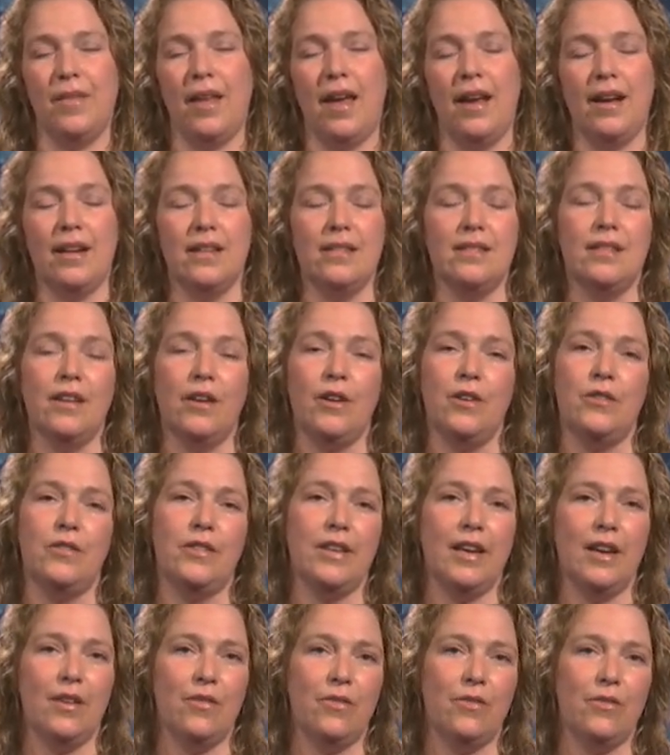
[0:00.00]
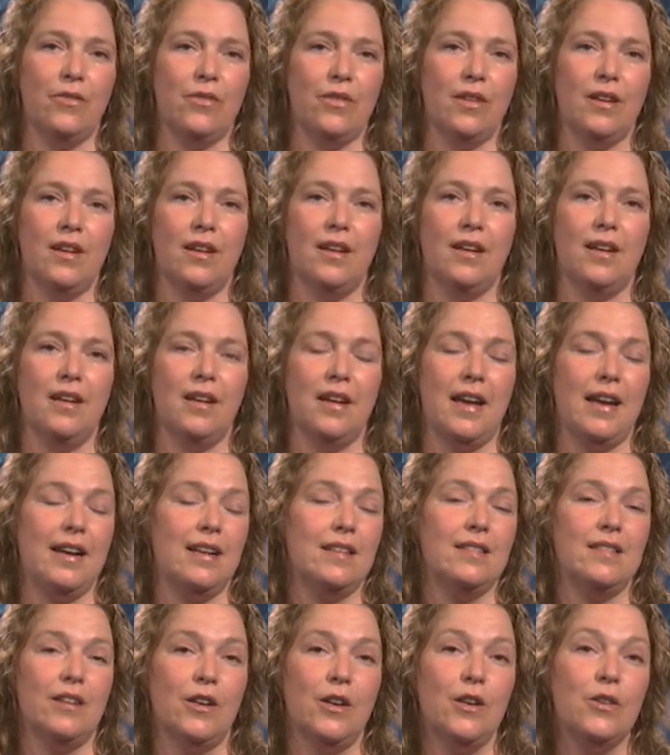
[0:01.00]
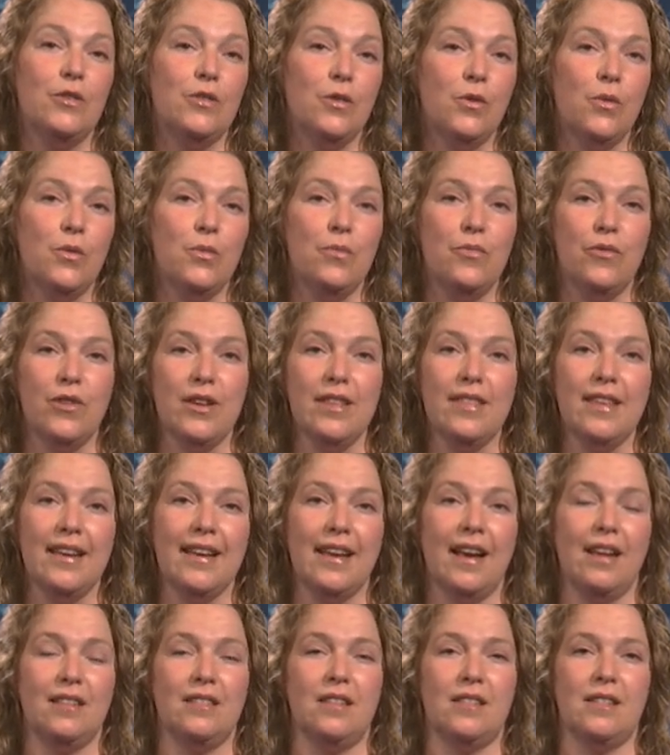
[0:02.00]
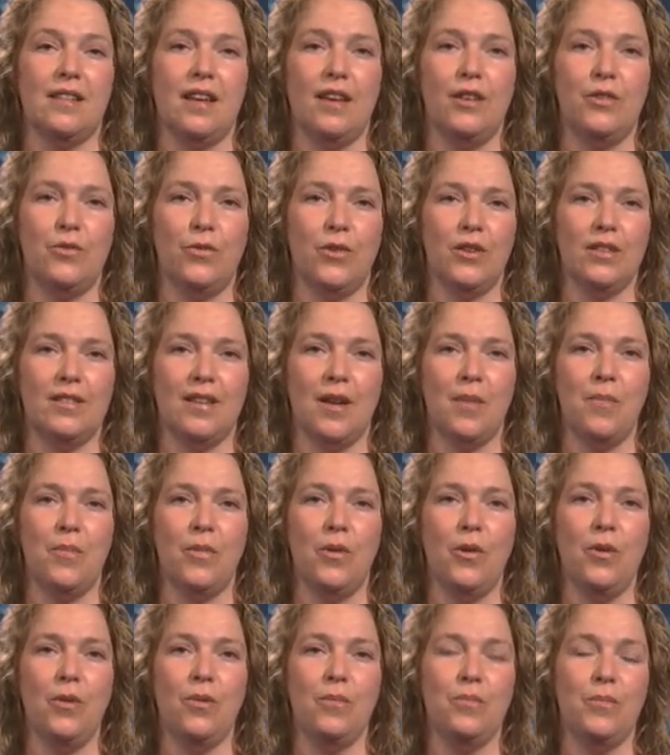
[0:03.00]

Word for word: I can tell you to give, uh, I can tell you to do a breathing exercise, for example,